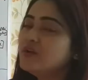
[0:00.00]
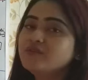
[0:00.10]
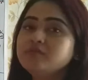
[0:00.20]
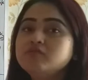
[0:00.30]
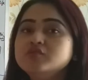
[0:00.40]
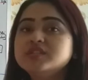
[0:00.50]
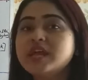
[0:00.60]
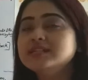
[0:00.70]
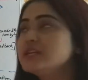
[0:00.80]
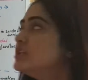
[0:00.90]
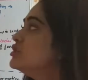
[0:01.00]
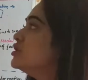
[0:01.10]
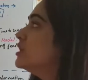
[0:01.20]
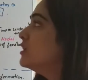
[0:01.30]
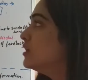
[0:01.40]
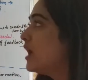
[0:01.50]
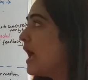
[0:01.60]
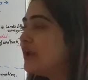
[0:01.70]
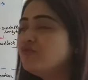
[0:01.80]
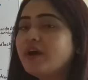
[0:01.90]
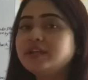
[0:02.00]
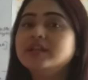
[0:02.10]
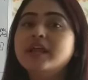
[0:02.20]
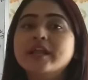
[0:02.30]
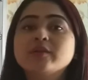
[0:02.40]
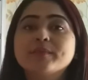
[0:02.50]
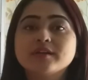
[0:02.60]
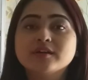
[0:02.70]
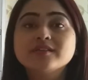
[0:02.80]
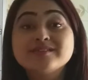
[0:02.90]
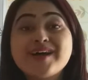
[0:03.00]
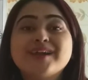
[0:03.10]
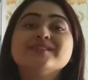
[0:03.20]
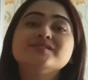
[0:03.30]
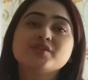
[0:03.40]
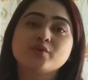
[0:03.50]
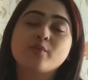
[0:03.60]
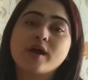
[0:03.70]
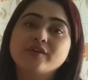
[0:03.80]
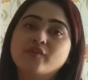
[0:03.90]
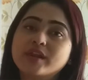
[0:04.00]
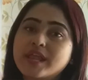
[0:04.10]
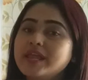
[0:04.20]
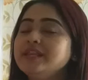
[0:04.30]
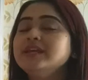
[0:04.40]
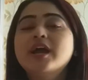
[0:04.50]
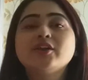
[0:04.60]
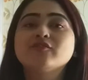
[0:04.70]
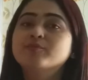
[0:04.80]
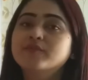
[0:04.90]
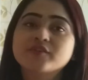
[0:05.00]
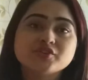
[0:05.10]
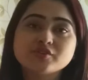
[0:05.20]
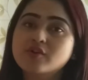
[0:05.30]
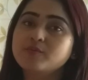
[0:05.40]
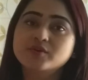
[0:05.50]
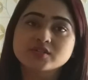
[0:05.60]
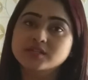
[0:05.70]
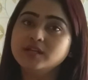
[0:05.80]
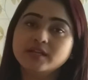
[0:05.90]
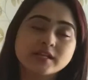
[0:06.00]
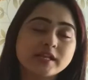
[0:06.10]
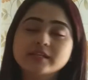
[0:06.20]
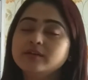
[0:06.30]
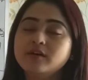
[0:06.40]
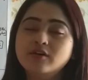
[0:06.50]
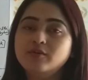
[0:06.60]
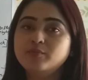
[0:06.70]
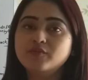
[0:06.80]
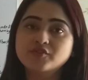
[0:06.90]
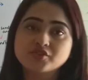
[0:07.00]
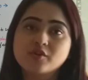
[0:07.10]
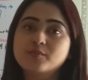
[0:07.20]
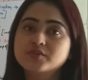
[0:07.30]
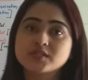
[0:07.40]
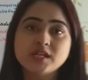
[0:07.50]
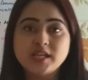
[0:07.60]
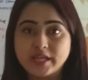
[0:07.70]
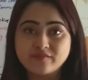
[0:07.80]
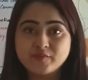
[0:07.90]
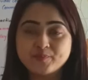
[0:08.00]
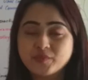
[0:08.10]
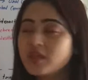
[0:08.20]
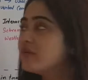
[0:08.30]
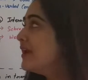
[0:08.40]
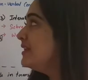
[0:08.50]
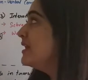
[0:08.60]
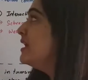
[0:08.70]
of the most essential and vital element that is required for any kind of professional or personal in any professional or personal life, right?